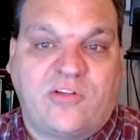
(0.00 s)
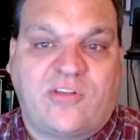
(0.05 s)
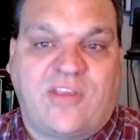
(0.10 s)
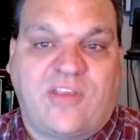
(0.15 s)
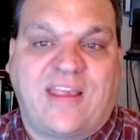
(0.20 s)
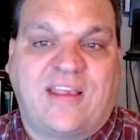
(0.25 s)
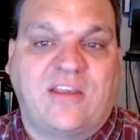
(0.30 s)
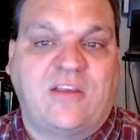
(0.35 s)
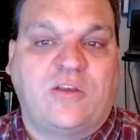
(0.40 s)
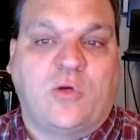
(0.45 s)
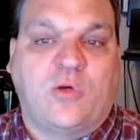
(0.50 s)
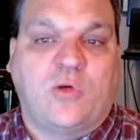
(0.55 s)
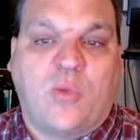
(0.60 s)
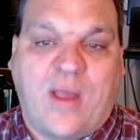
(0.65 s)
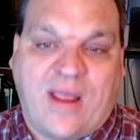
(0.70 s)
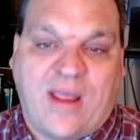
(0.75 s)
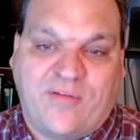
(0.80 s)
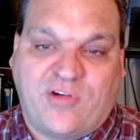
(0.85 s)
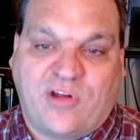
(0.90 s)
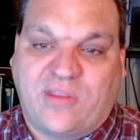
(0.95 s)
They can do
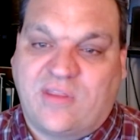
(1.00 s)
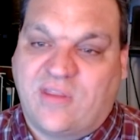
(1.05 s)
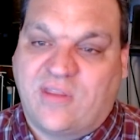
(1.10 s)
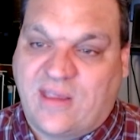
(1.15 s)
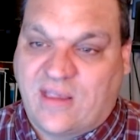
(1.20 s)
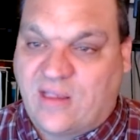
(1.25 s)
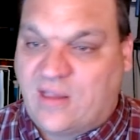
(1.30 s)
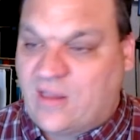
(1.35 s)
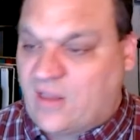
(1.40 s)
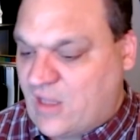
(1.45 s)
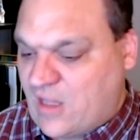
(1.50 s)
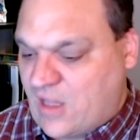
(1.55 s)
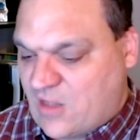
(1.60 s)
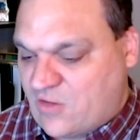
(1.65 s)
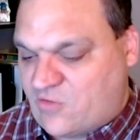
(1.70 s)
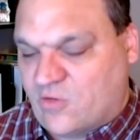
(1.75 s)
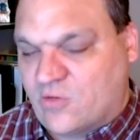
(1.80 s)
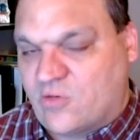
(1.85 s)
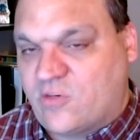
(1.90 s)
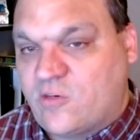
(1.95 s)
everything.
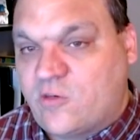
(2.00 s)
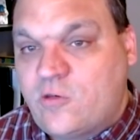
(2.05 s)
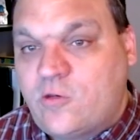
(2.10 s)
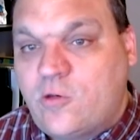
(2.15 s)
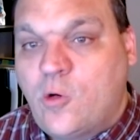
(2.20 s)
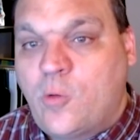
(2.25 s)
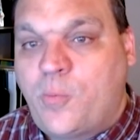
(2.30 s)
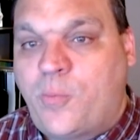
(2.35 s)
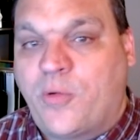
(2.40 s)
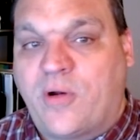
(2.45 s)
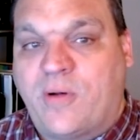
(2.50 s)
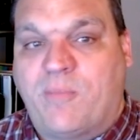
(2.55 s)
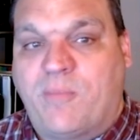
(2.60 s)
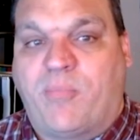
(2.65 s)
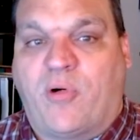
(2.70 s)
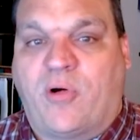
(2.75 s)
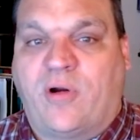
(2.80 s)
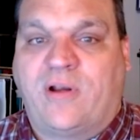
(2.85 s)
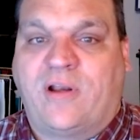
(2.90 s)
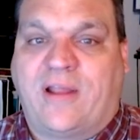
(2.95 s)
So super
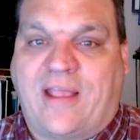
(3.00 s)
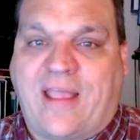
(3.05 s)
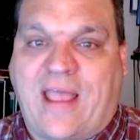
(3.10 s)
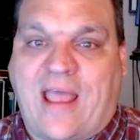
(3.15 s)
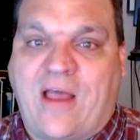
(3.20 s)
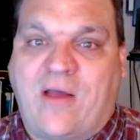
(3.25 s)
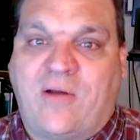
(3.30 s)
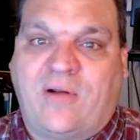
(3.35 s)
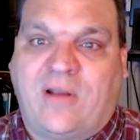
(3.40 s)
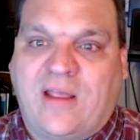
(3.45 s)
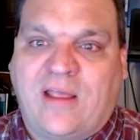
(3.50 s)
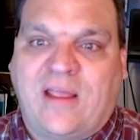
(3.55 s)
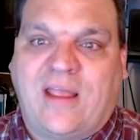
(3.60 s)
important account.